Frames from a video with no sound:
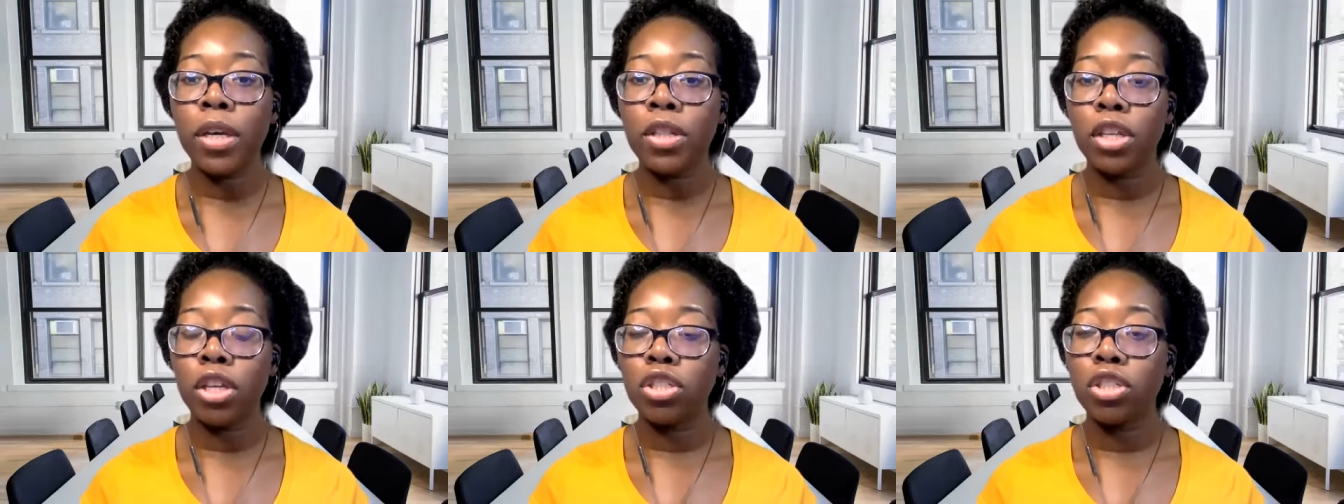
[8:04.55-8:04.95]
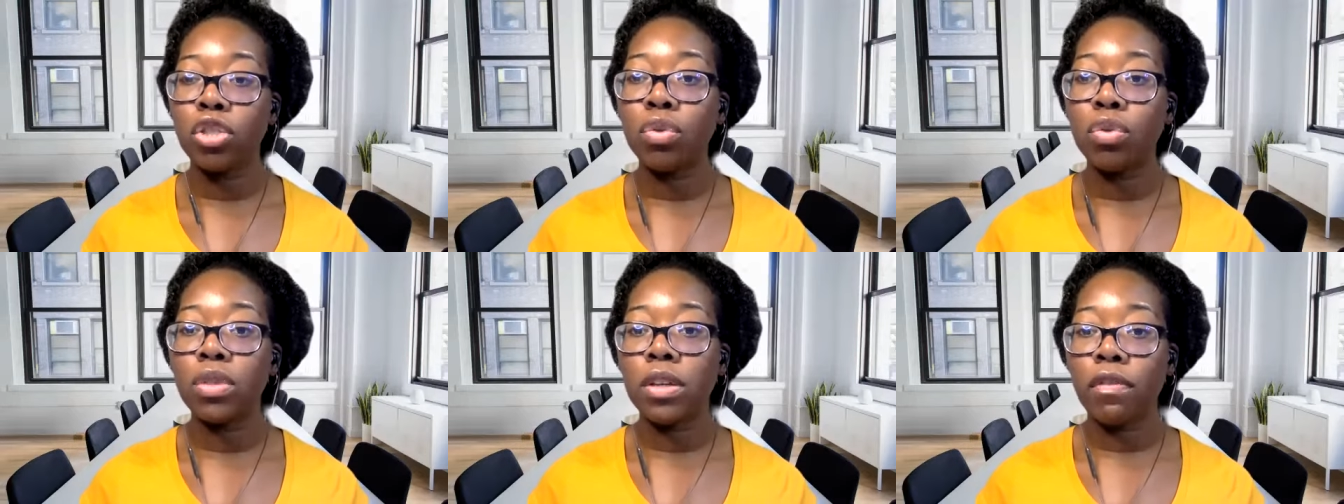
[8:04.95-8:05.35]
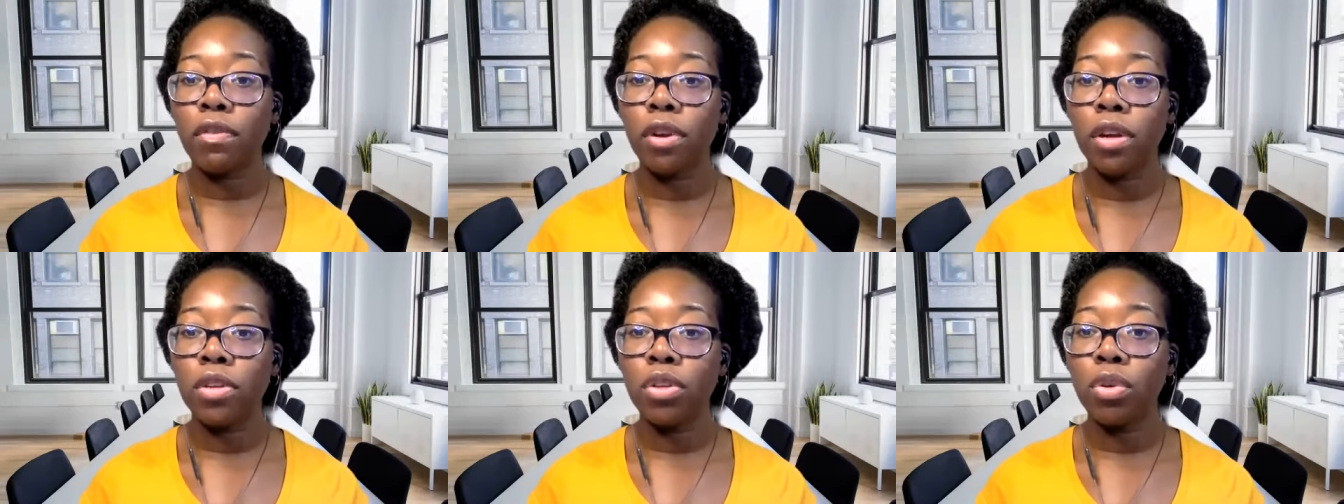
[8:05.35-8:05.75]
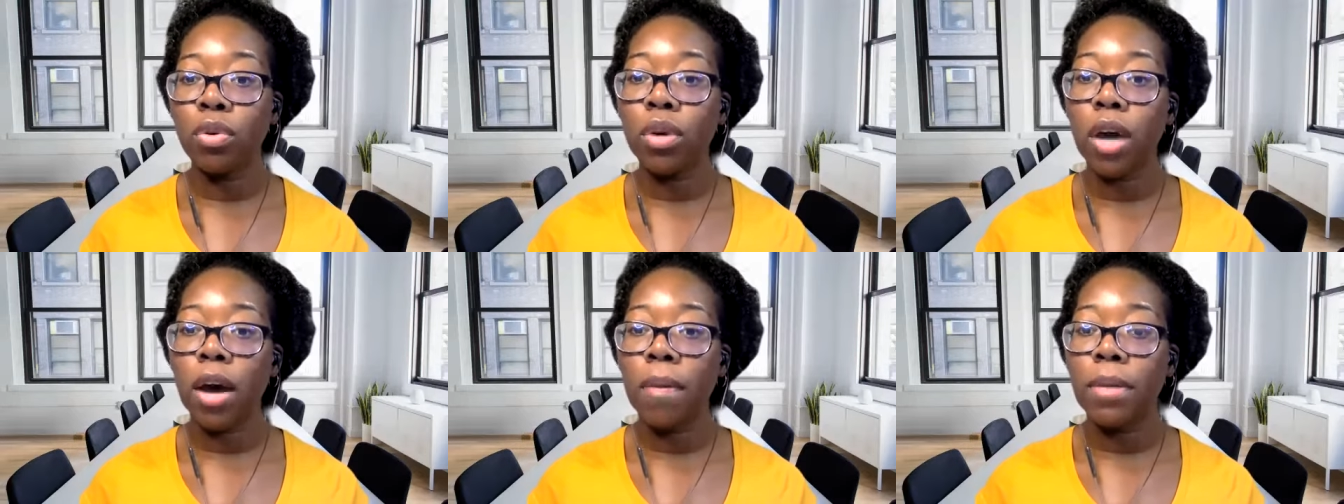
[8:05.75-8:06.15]
There's new diff-
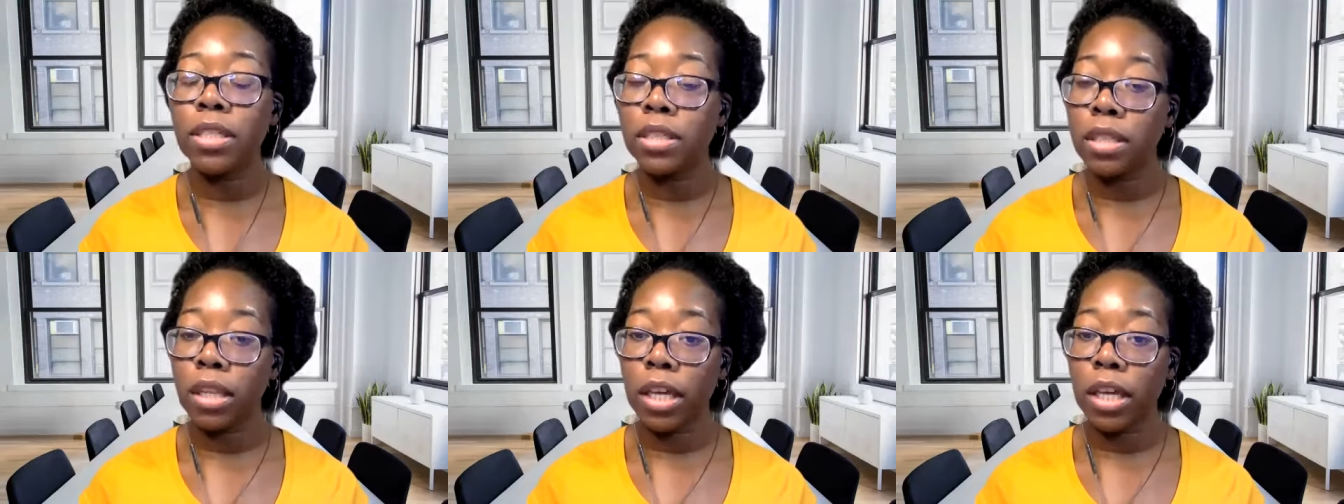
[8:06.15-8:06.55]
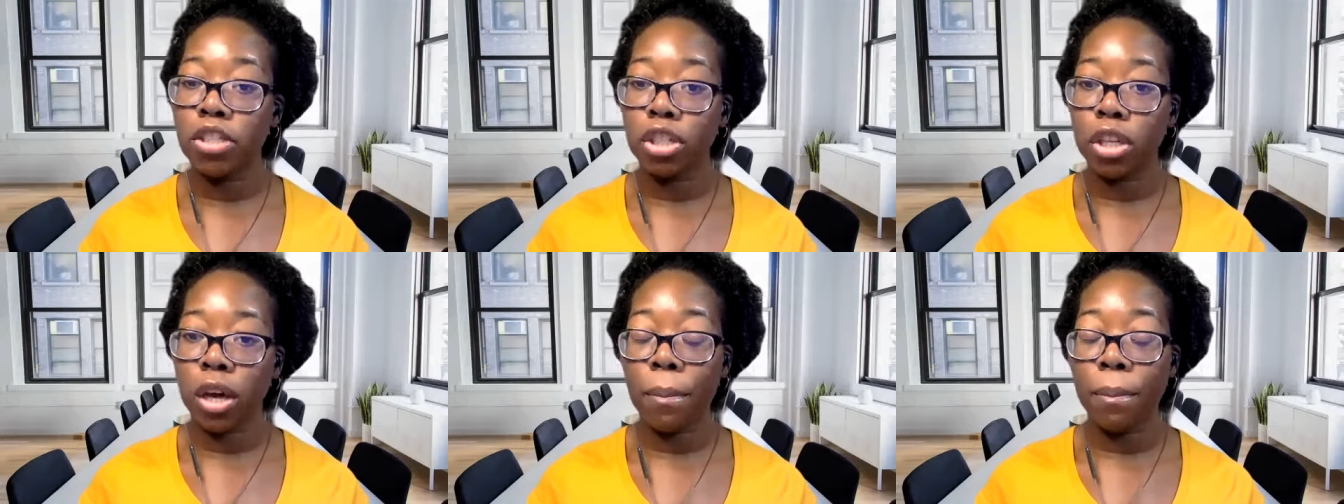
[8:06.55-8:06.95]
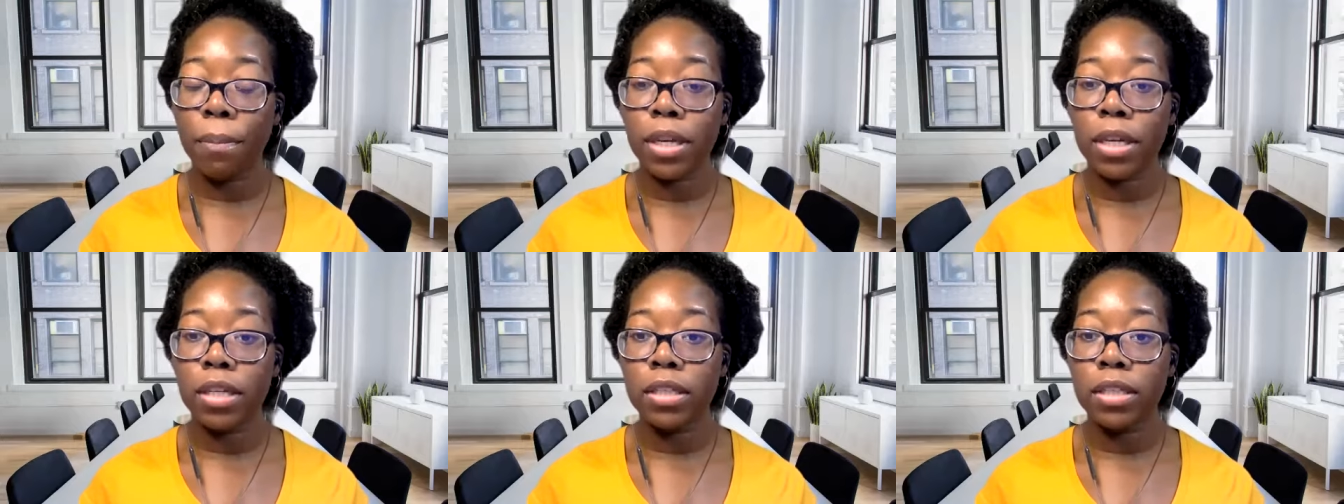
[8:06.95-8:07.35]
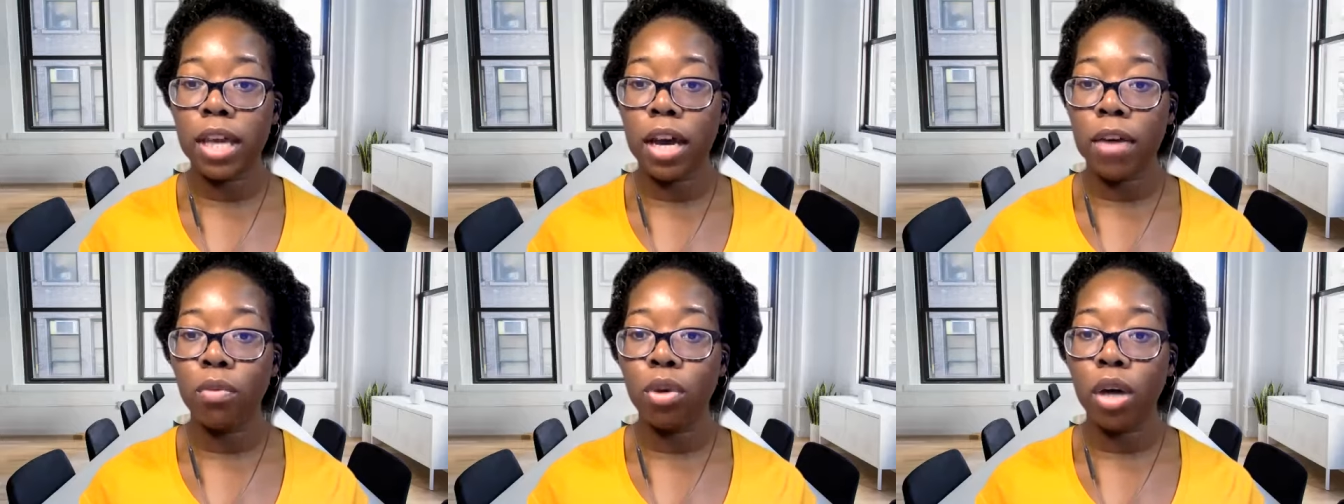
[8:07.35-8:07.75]
new um, insulation companies
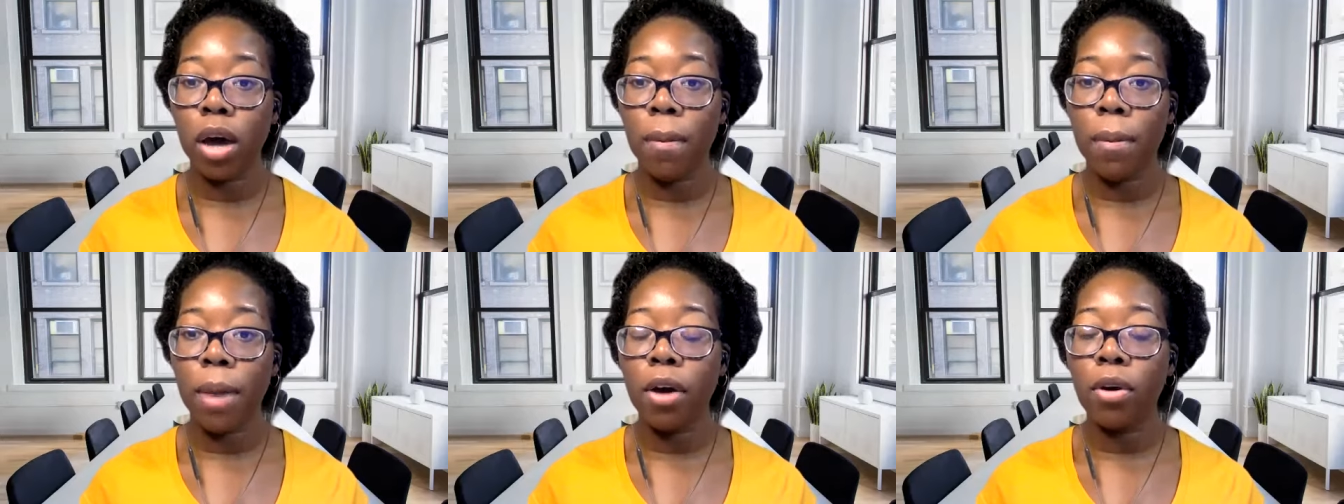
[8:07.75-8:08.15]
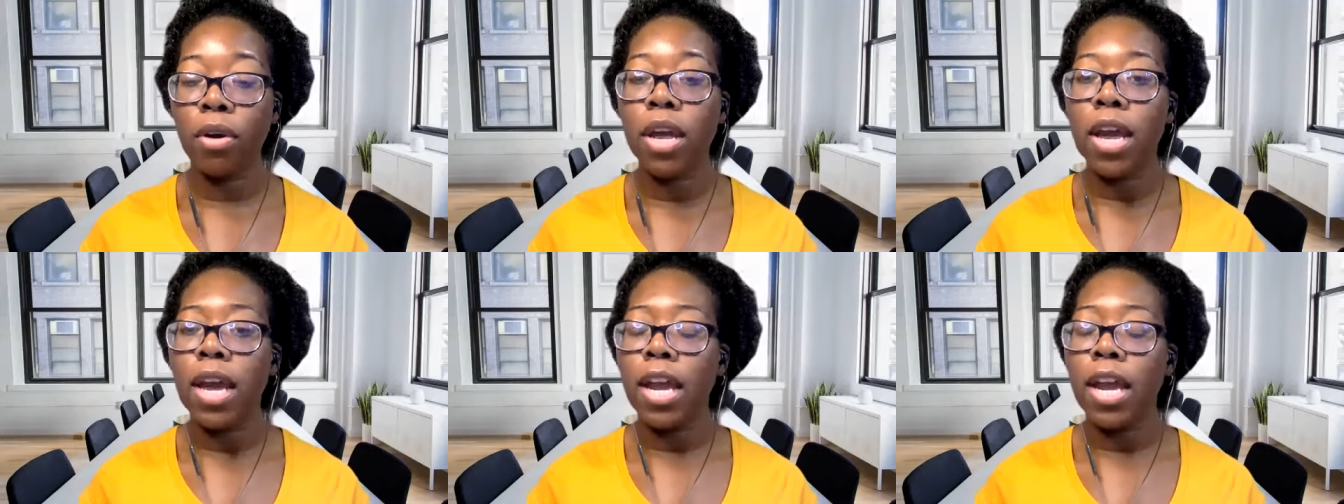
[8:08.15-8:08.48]
that will come out,